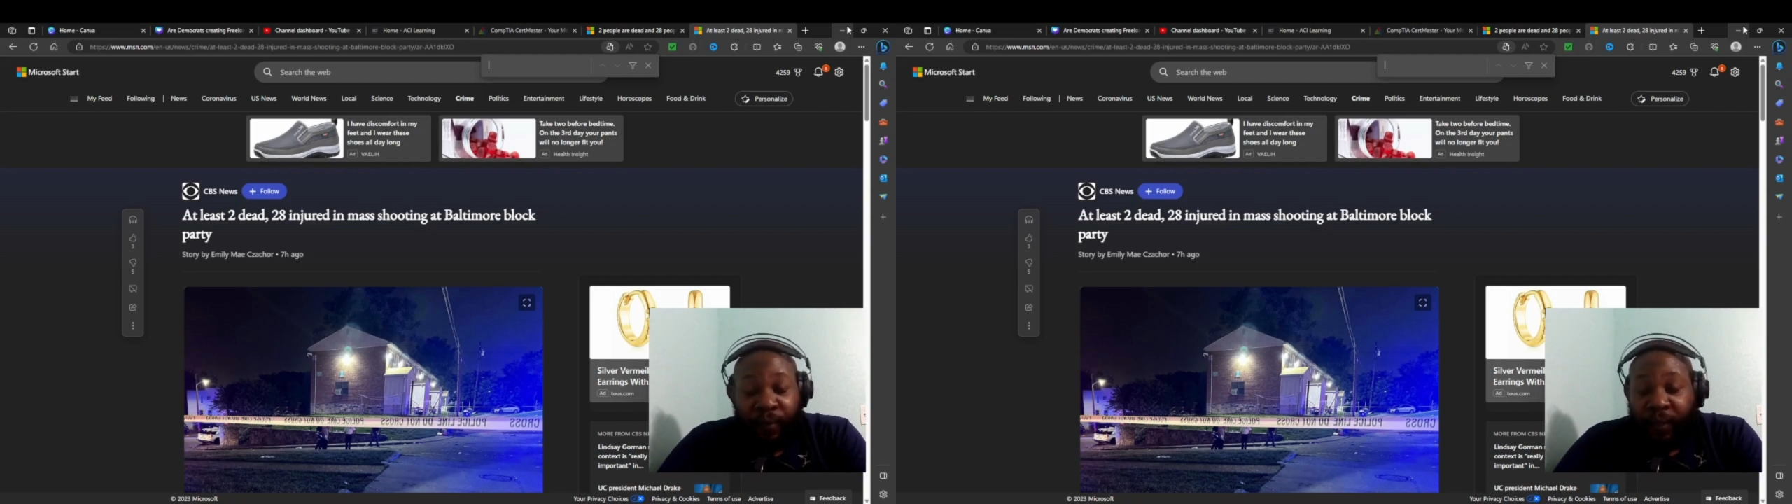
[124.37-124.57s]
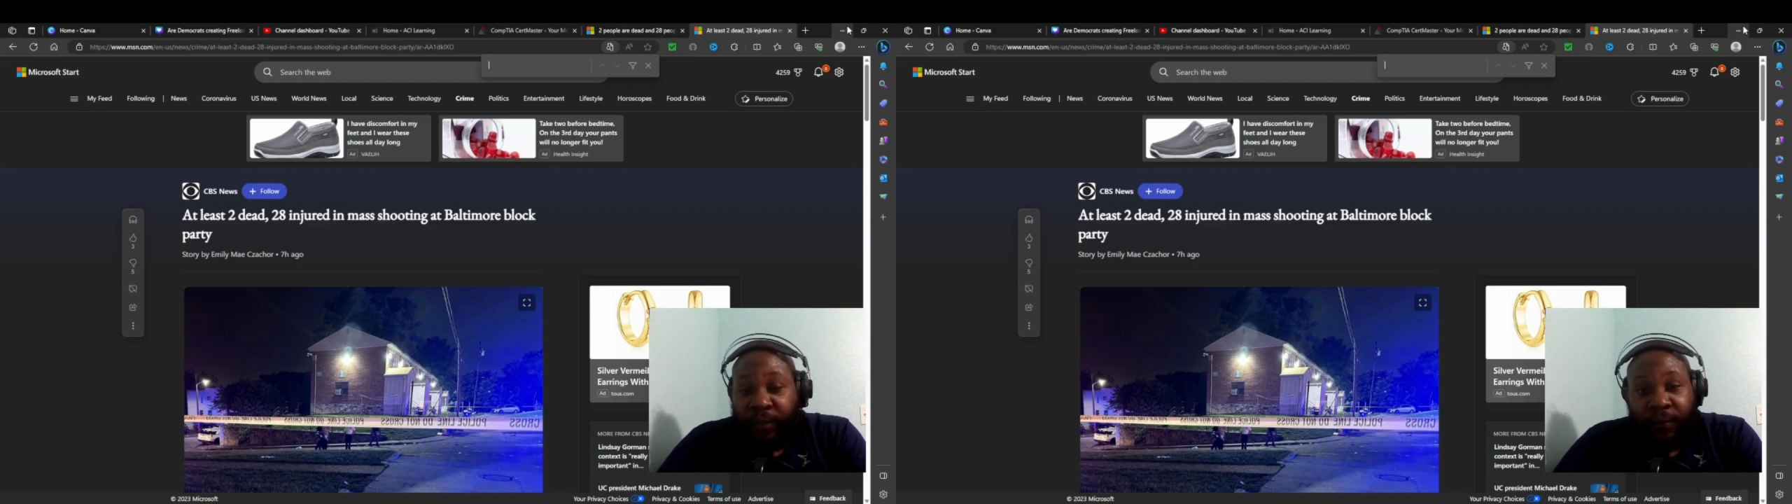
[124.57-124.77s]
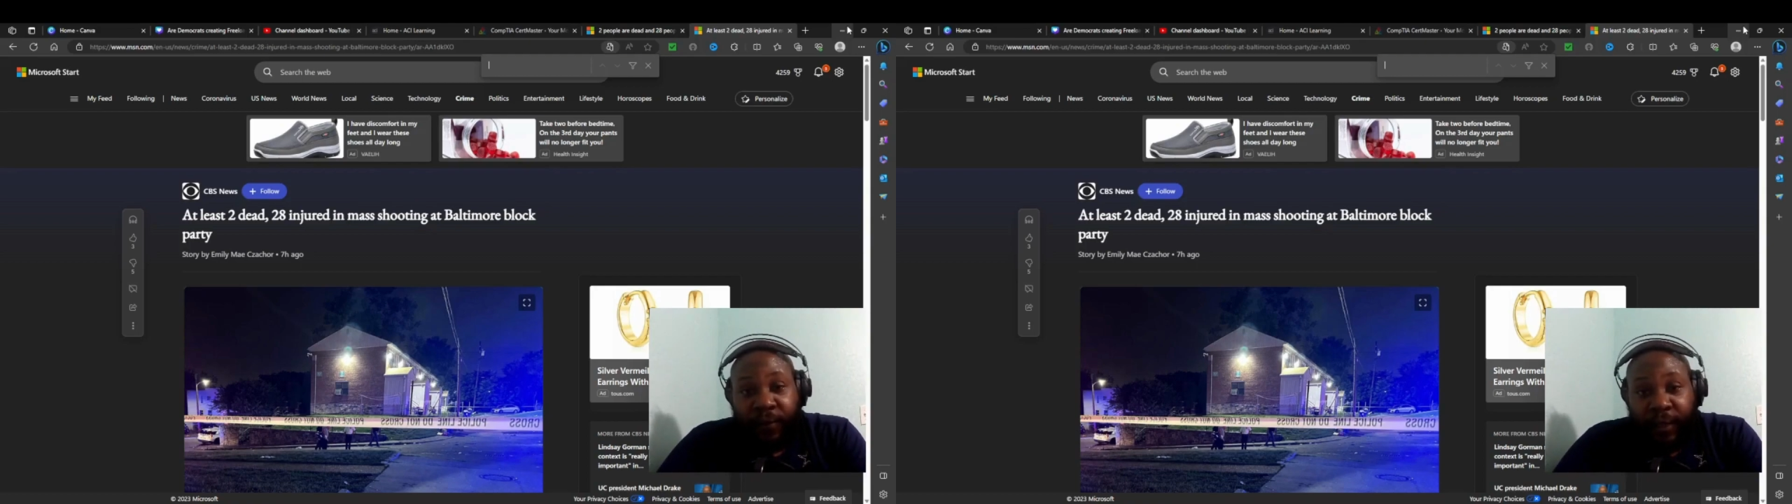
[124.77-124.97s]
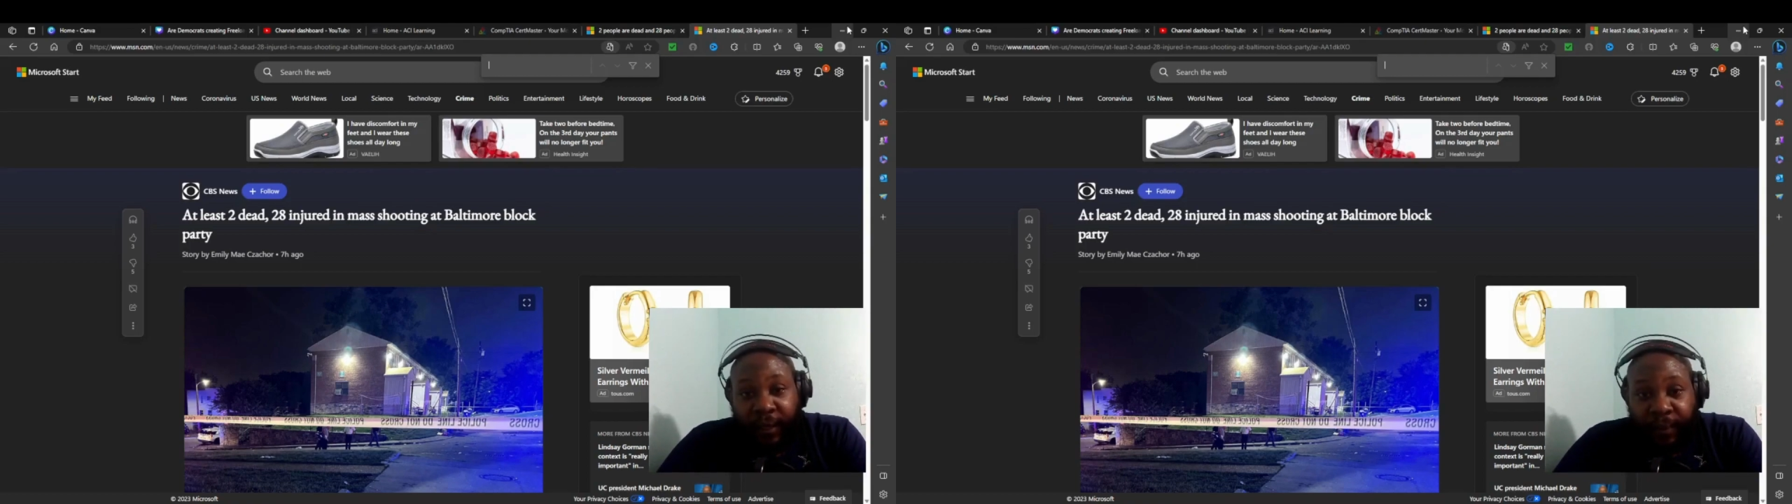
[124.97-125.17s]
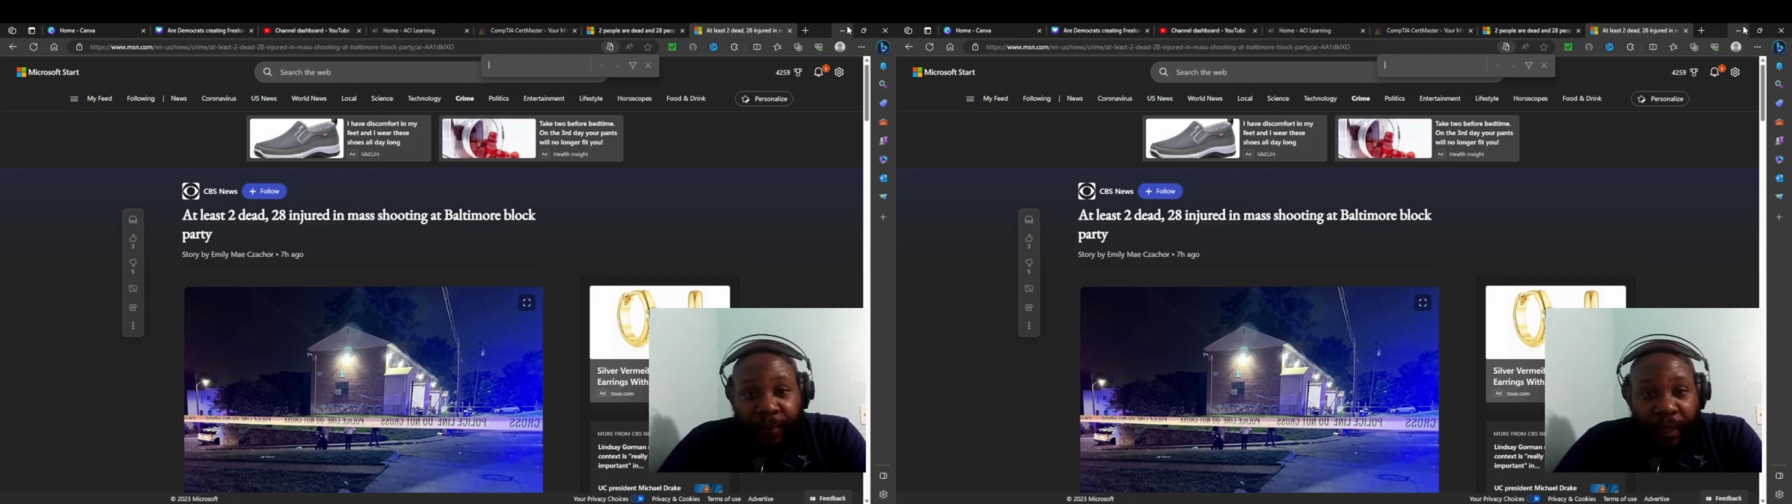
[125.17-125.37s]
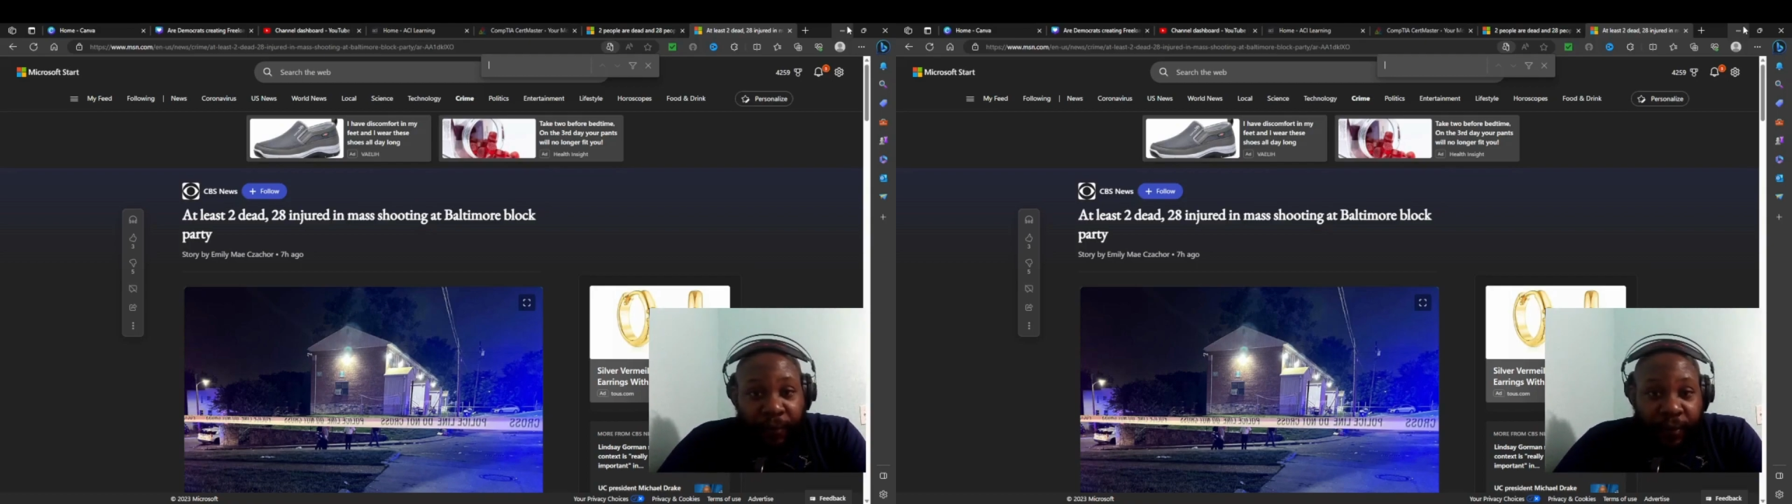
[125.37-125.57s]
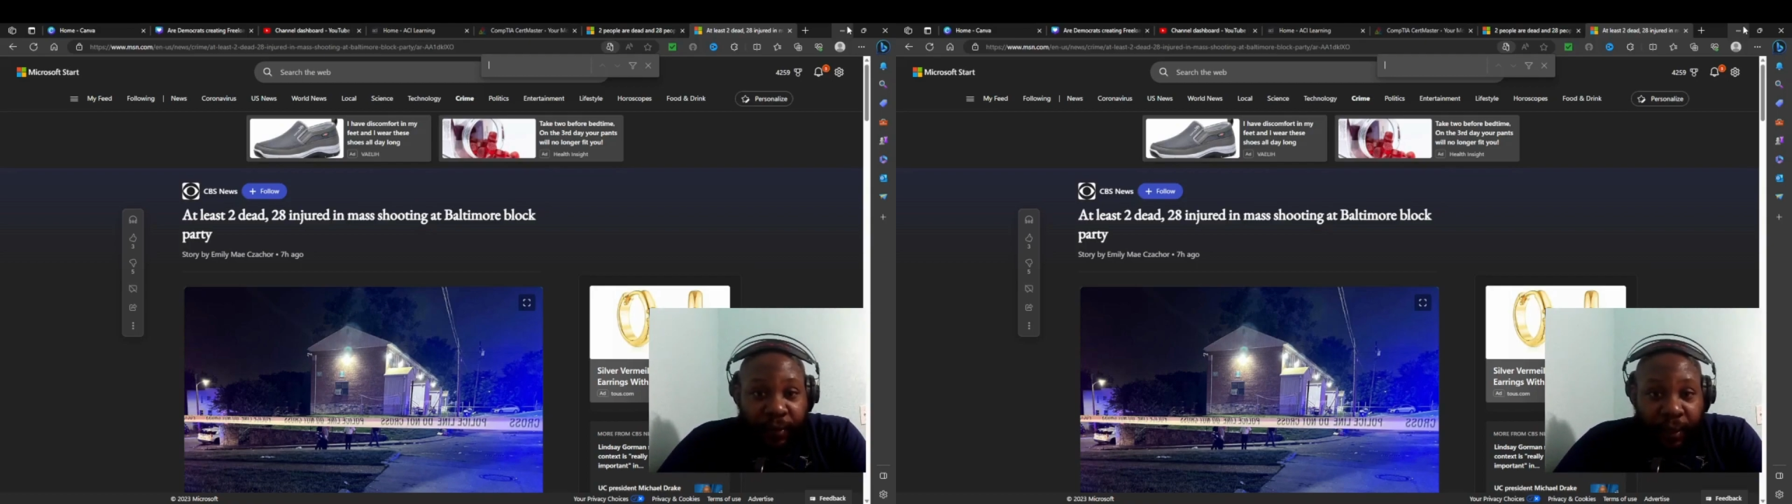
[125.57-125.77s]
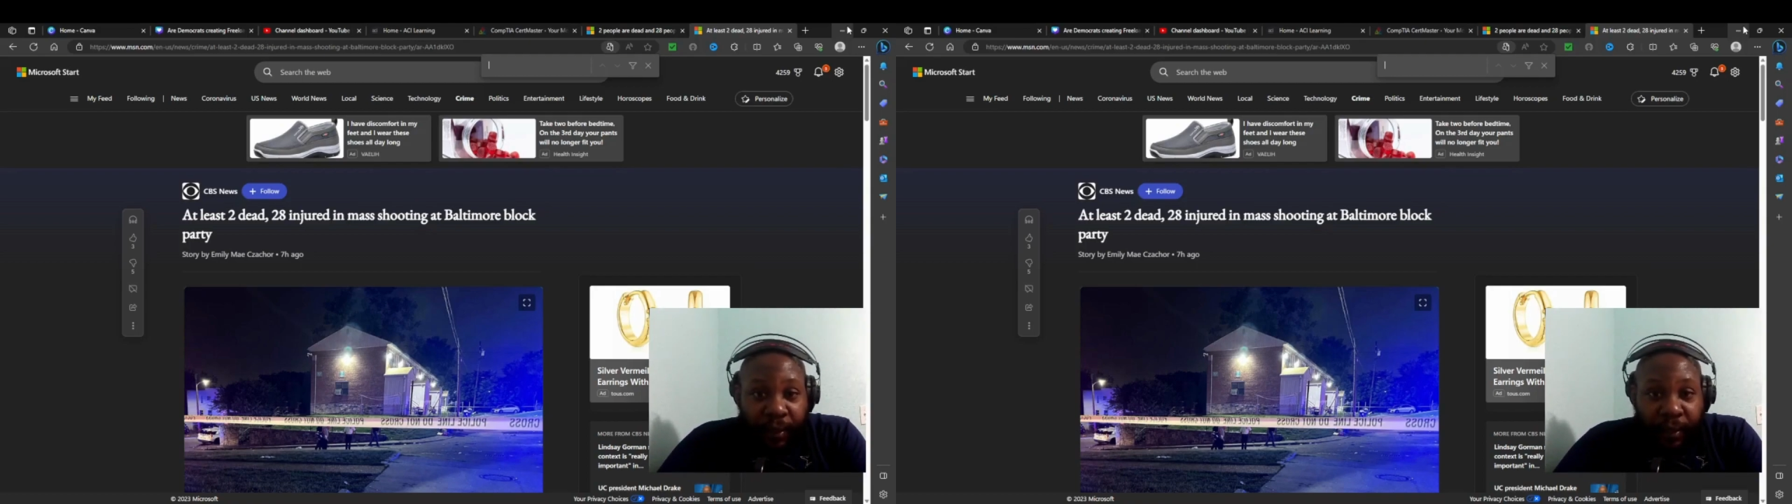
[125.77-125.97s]
lose their damn mind when it's
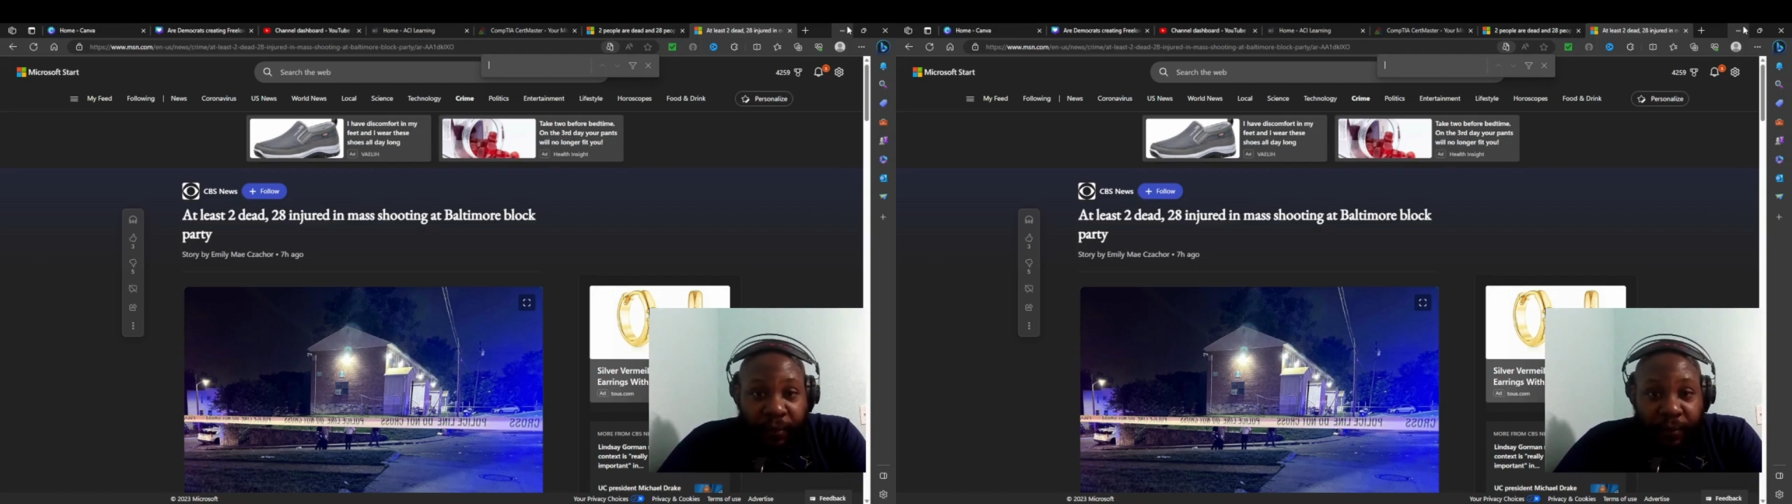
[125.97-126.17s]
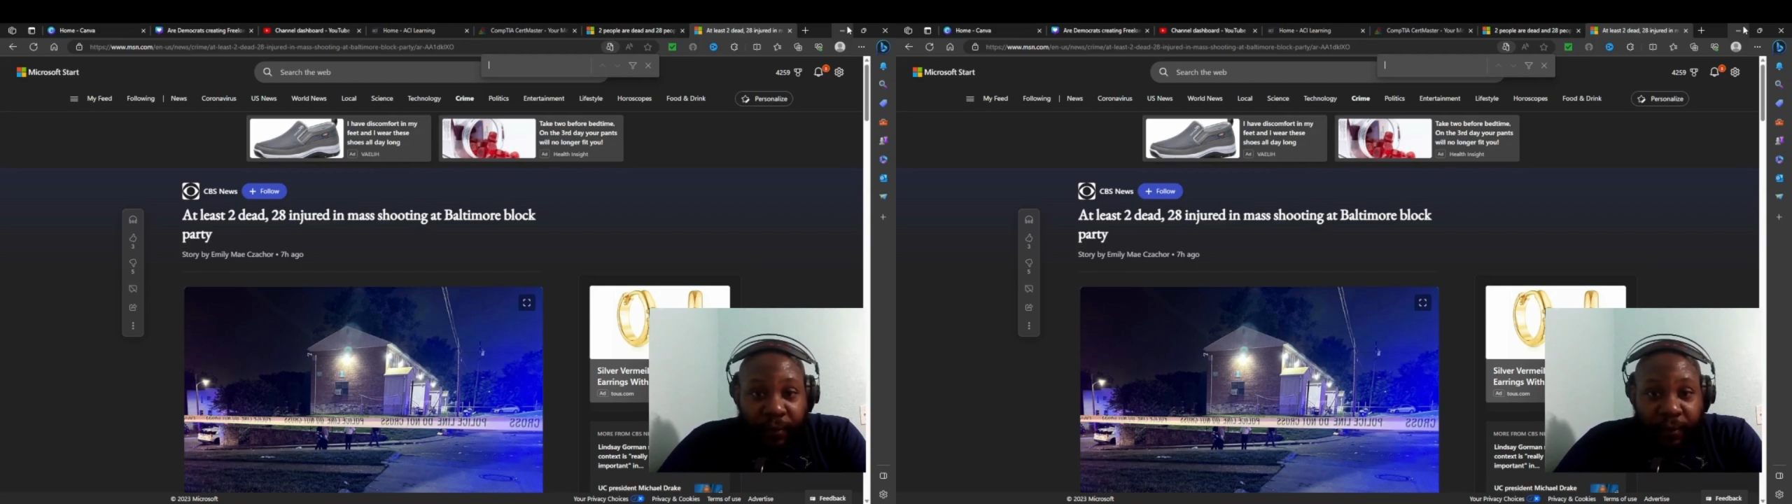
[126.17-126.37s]
hot out.